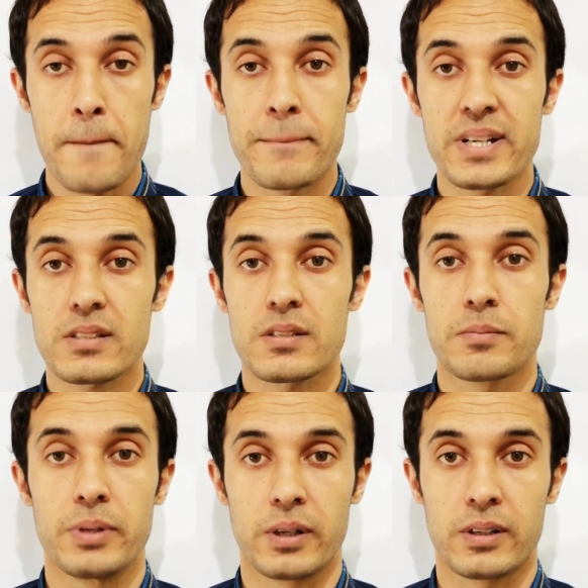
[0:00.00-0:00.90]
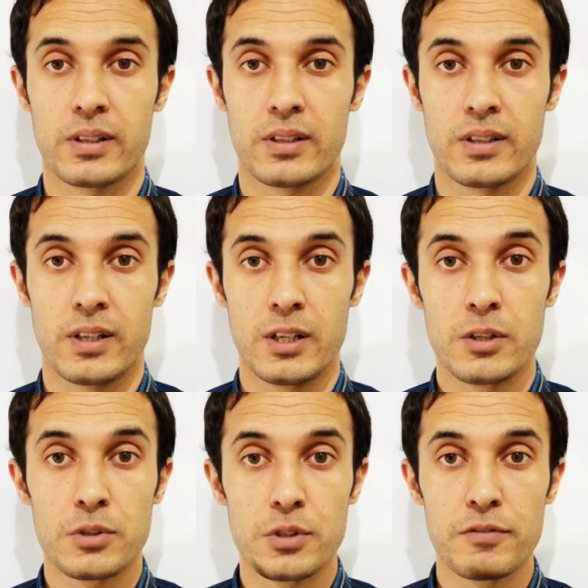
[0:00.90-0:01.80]
Must book,
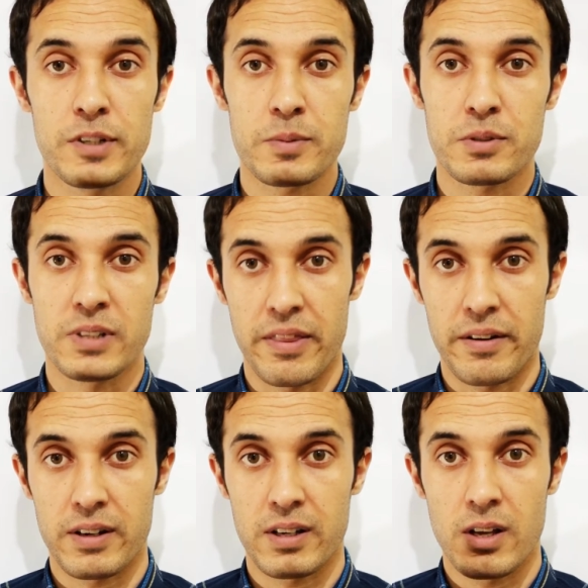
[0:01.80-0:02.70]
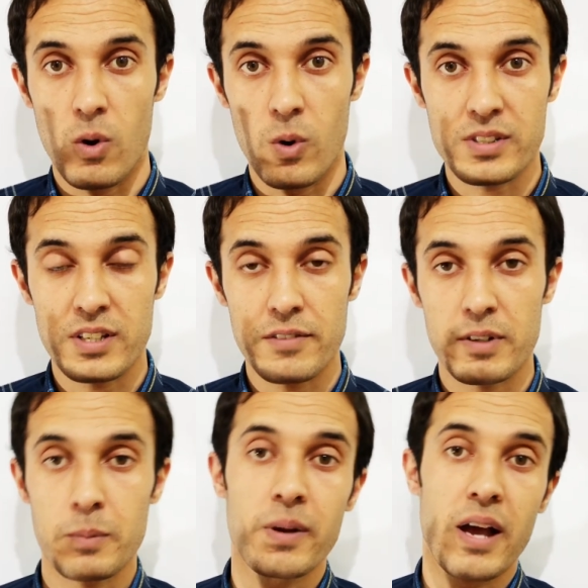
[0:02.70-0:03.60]
2 verbs together, auxiliary
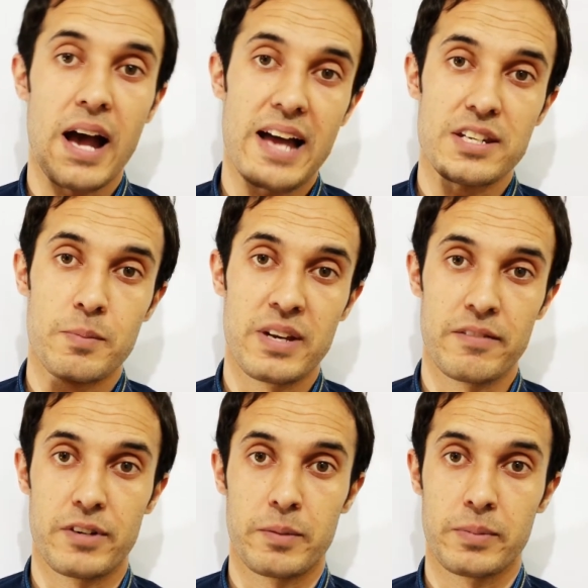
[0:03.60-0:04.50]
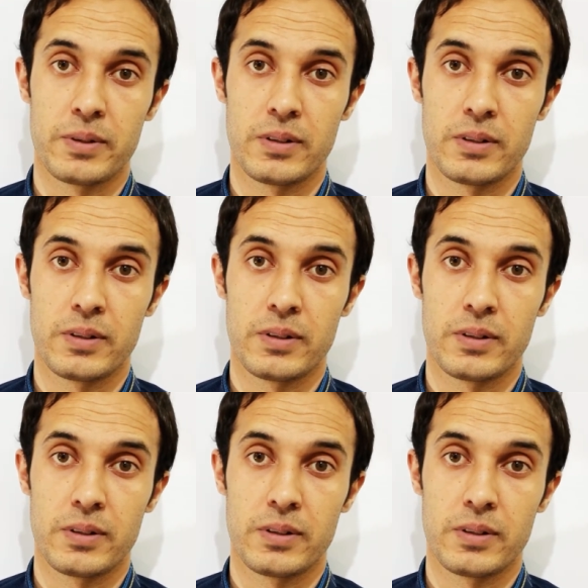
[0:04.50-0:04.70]
verb and the main verb.